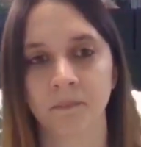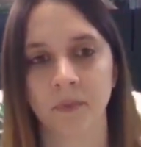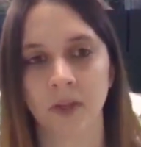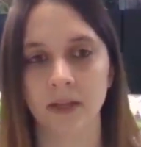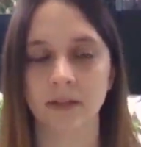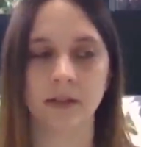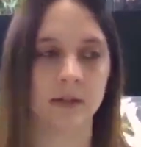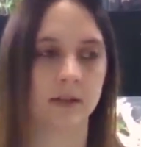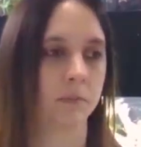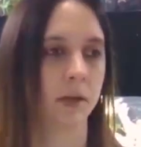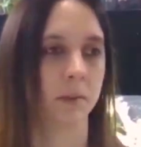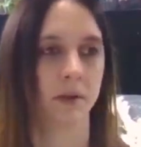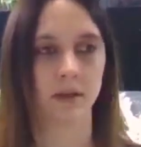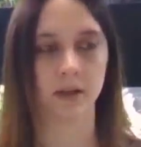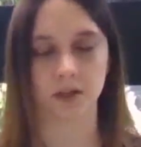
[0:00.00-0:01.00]
And then
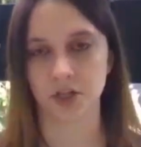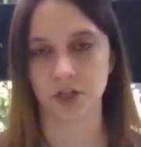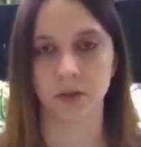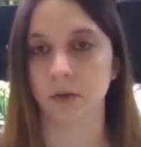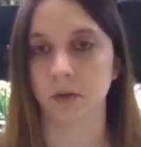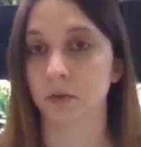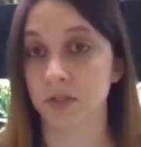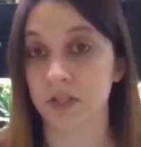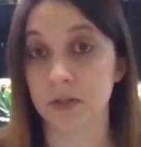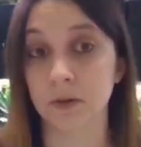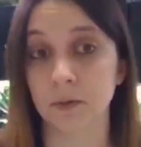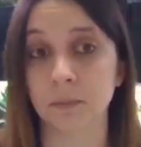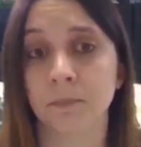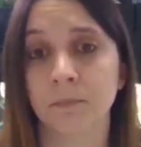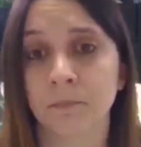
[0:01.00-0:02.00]
maybe next year they'll
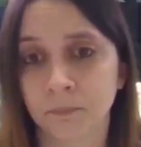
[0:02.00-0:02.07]
resume.